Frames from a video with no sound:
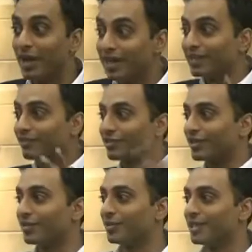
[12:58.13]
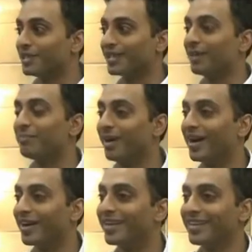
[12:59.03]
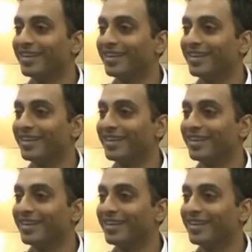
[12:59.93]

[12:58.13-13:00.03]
waiting for the Queen to come by.